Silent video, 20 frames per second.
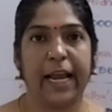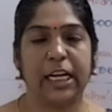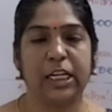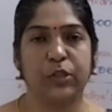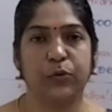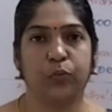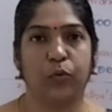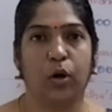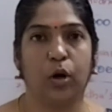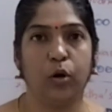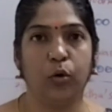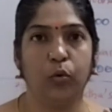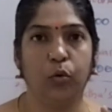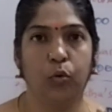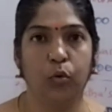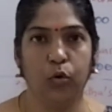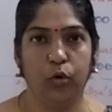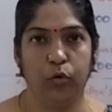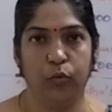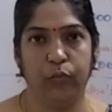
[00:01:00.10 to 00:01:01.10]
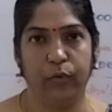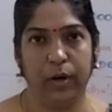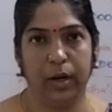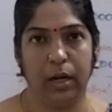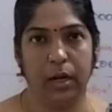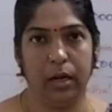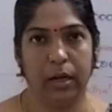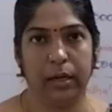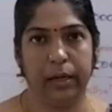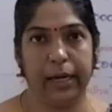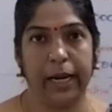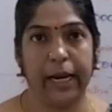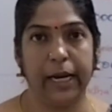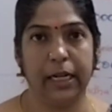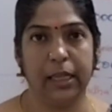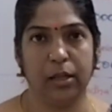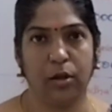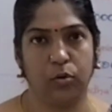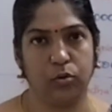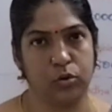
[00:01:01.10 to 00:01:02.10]
cash for goodwill
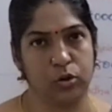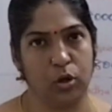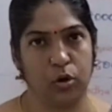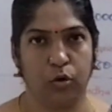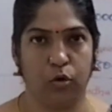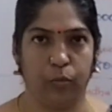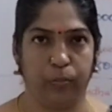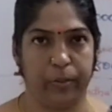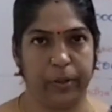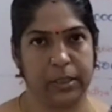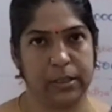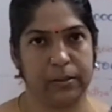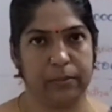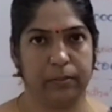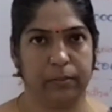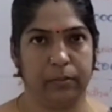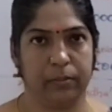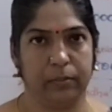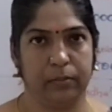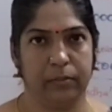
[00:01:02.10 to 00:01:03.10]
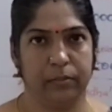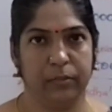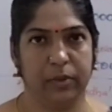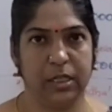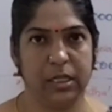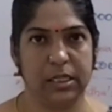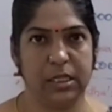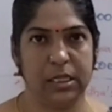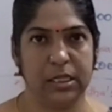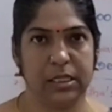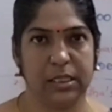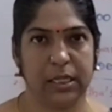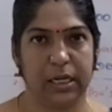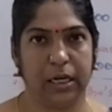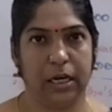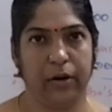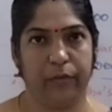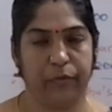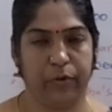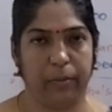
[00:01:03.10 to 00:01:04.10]
₹8,000. This is
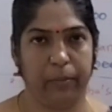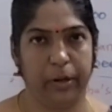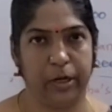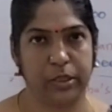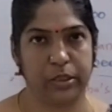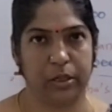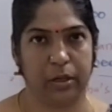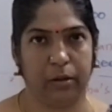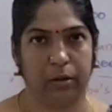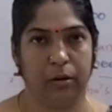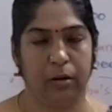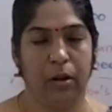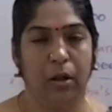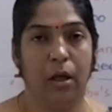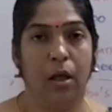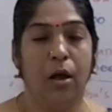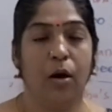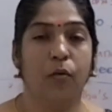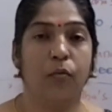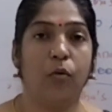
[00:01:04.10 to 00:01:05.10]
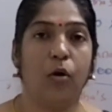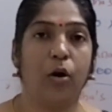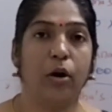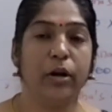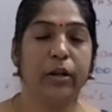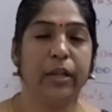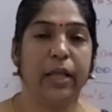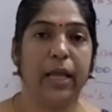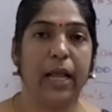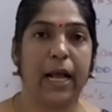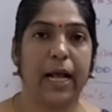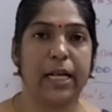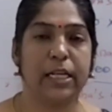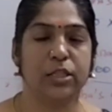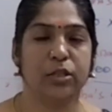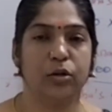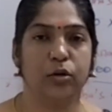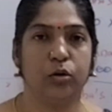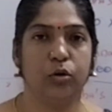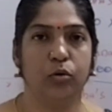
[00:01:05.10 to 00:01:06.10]
the information. What they
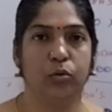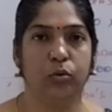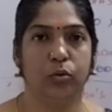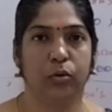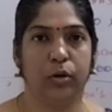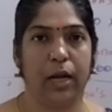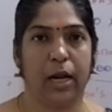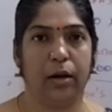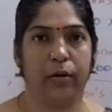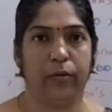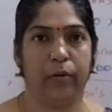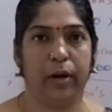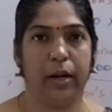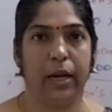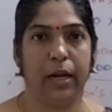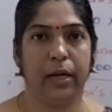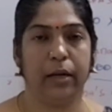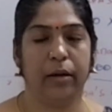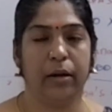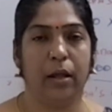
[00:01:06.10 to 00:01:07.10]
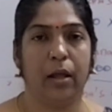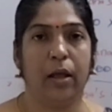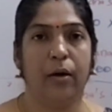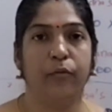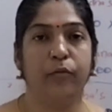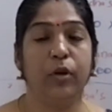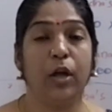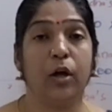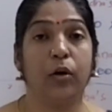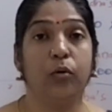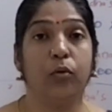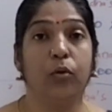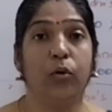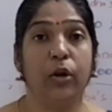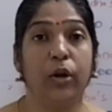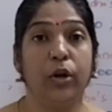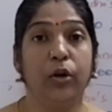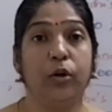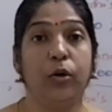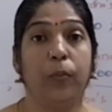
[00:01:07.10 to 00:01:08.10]
asked to calculate, we are
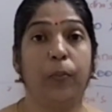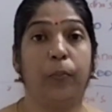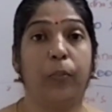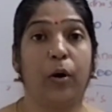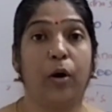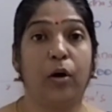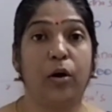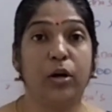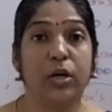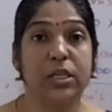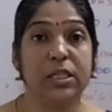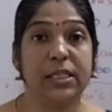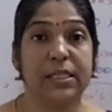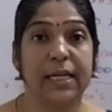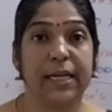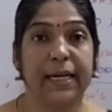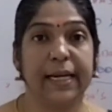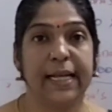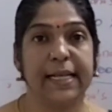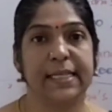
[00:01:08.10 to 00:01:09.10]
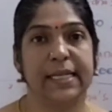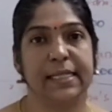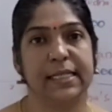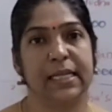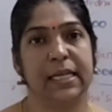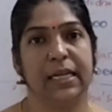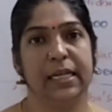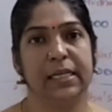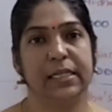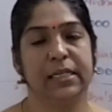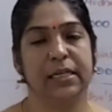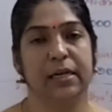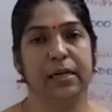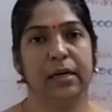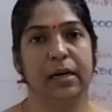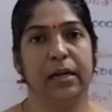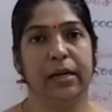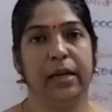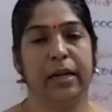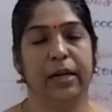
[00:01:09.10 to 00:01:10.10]
going to pause the necessary
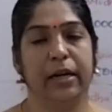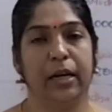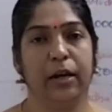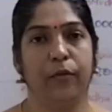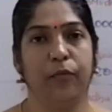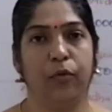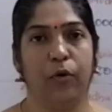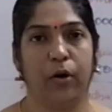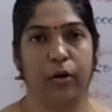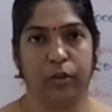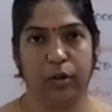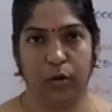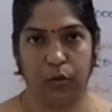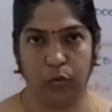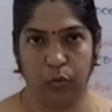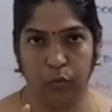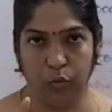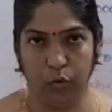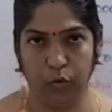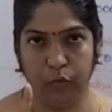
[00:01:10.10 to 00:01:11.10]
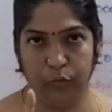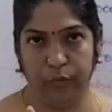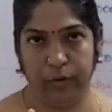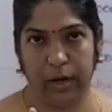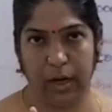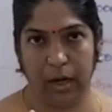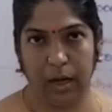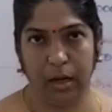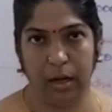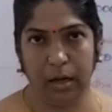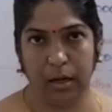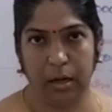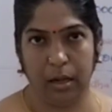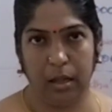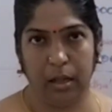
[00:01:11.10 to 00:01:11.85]
journal entry for the goodwill